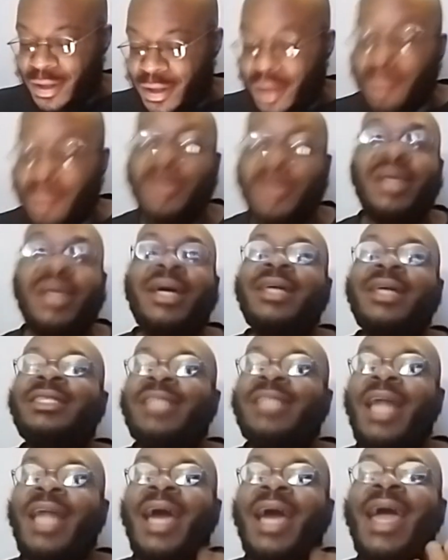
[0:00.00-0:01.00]
because,
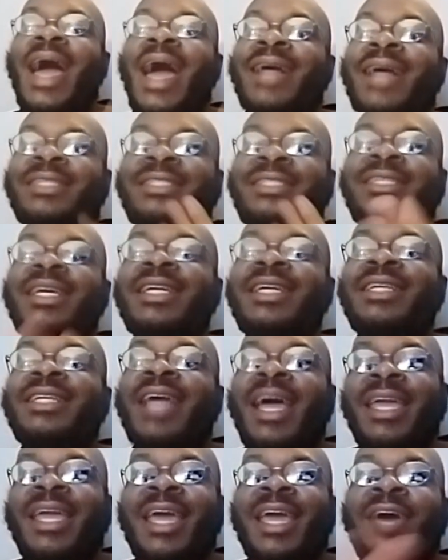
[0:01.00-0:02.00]
like, I see
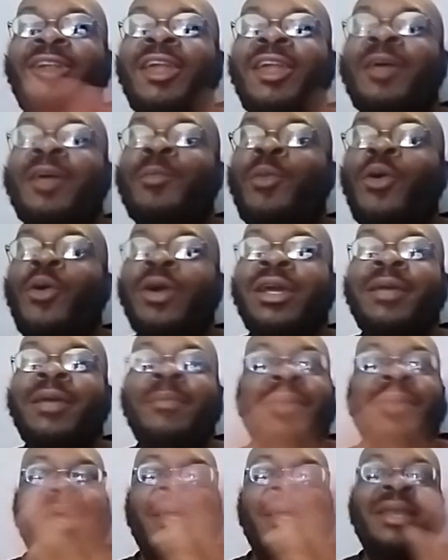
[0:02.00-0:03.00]
Danielle and Morgan
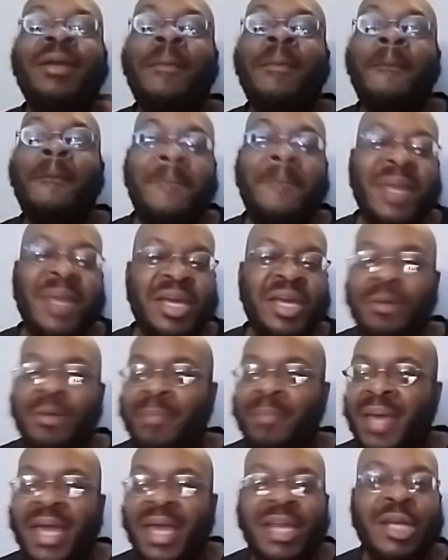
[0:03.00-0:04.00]
being the bitter
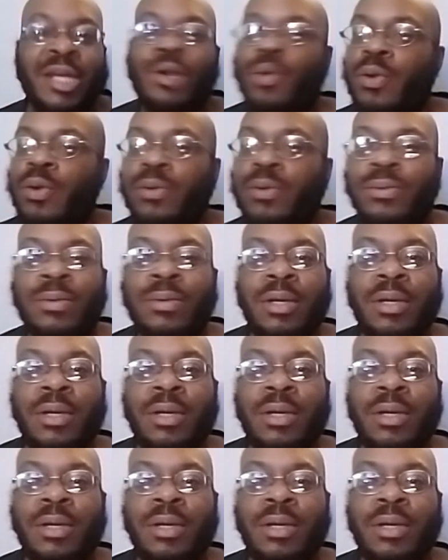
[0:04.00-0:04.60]
Betty crew.